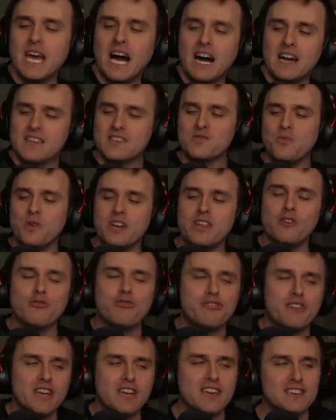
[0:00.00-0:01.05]
honest, what do you
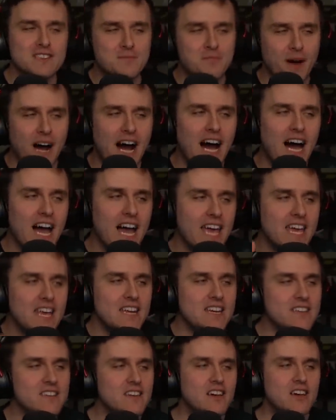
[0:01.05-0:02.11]
think is
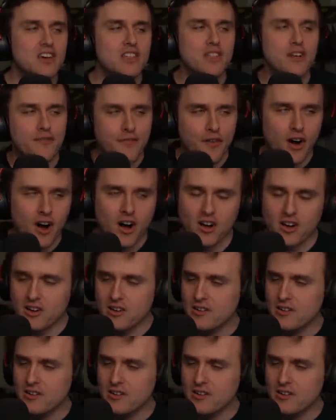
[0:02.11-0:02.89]
behind the fog?